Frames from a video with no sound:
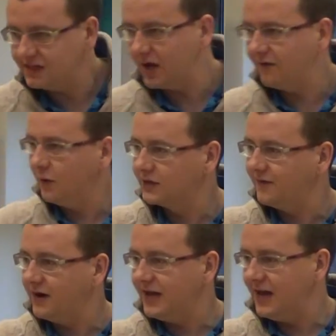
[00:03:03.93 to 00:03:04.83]
Now, if
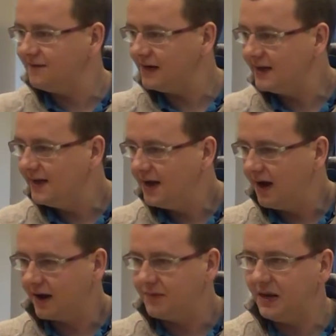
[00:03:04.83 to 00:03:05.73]
very carefully,
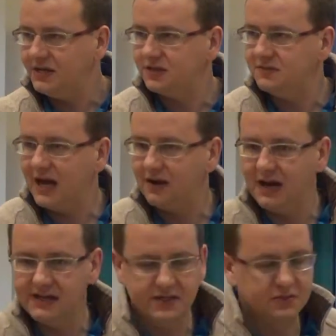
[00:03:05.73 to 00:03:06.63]
I'm going to paint some yellow
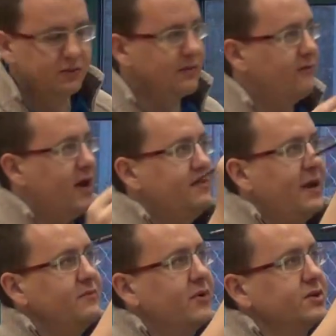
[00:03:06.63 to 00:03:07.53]
letters with my red
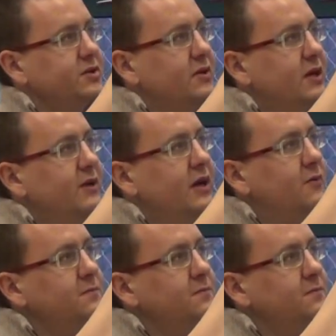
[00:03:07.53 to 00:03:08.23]
paintbrush. So here we go.